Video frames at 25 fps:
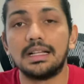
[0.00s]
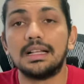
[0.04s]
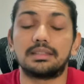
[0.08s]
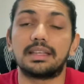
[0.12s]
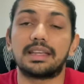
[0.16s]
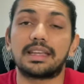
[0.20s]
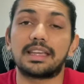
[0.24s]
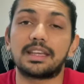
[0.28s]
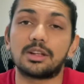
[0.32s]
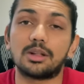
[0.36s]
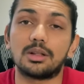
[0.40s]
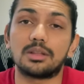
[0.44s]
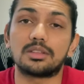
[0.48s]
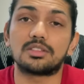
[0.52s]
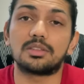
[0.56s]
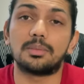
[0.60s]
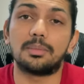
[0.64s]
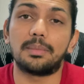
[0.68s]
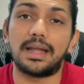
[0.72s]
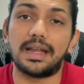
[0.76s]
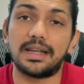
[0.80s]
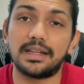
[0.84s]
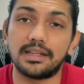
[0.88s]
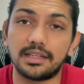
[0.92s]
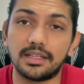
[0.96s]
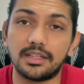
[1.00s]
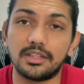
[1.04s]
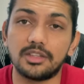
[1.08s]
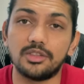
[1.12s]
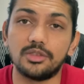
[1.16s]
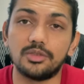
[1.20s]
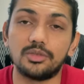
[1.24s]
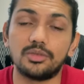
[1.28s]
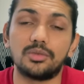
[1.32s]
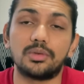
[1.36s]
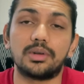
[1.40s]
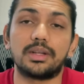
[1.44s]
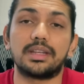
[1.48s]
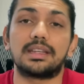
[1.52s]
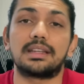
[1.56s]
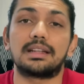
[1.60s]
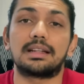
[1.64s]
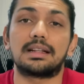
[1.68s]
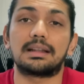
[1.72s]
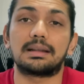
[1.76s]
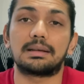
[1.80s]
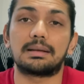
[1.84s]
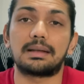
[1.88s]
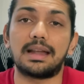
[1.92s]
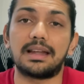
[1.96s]
They can also mentor you in
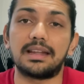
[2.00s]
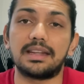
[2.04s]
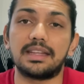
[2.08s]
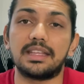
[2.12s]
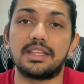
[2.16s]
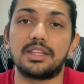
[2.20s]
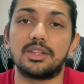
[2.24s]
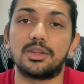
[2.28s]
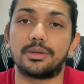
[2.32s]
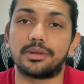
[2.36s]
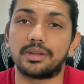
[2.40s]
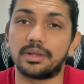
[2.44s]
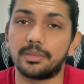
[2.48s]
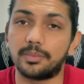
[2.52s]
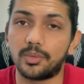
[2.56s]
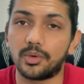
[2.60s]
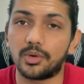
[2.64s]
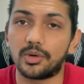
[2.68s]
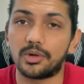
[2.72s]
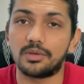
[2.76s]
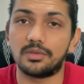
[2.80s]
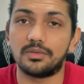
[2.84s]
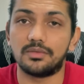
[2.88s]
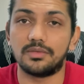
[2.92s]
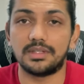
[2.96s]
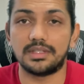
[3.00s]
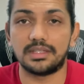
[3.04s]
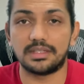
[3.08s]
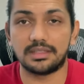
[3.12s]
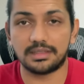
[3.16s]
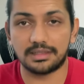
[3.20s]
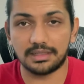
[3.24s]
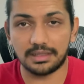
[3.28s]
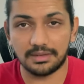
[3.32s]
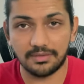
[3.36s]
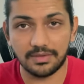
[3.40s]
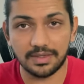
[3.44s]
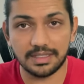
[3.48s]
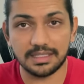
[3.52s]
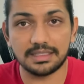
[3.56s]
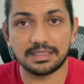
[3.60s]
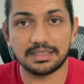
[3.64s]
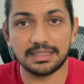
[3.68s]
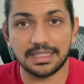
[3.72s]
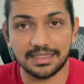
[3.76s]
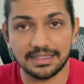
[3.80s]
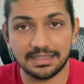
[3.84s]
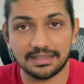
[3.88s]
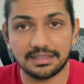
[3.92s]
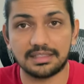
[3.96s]
writing your report, which is which is
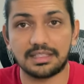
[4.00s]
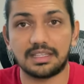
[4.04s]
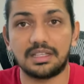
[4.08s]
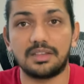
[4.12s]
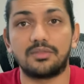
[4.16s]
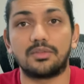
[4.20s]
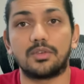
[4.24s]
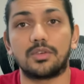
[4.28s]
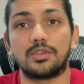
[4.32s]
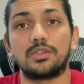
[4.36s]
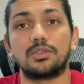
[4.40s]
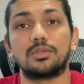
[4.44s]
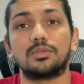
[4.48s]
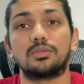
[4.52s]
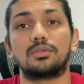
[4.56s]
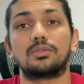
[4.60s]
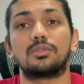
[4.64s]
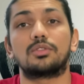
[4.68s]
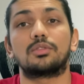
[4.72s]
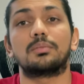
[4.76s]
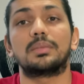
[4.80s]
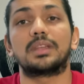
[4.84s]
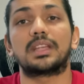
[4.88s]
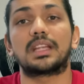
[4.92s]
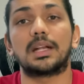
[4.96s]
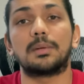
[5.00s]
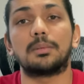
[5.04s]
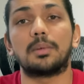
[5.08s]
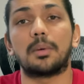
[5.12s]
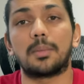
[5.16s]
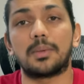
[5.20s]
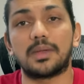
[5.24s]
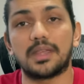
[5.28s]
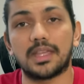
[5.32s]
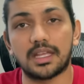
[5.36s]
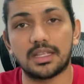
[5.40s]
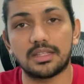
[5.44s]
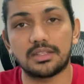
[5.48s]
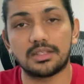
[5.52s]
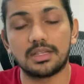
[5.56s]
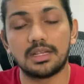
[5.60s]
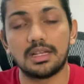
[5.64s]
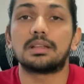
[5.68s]
necessary for you to become a P E N.